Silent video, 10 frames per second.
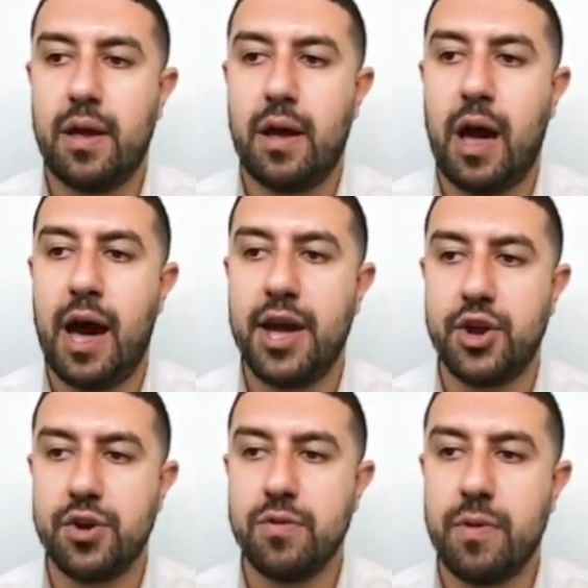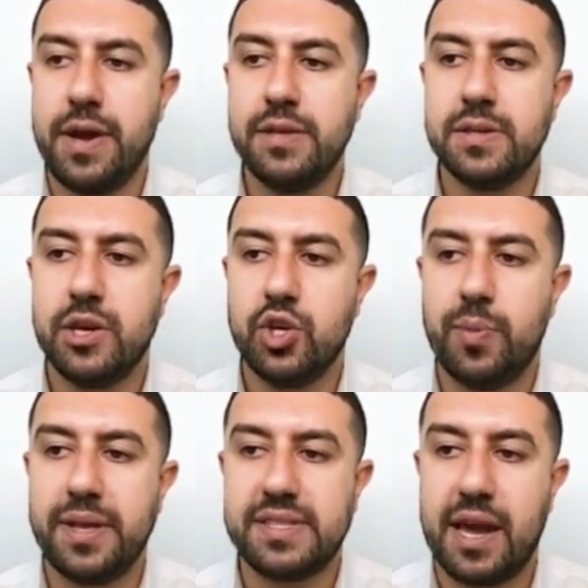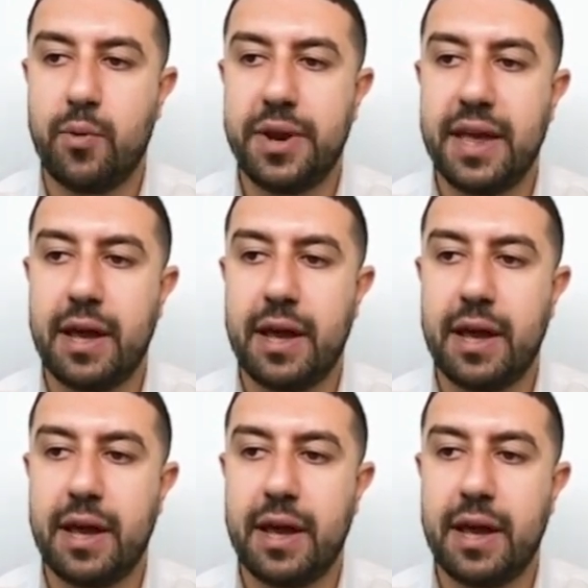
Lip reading: higher, right? You might say, I want to get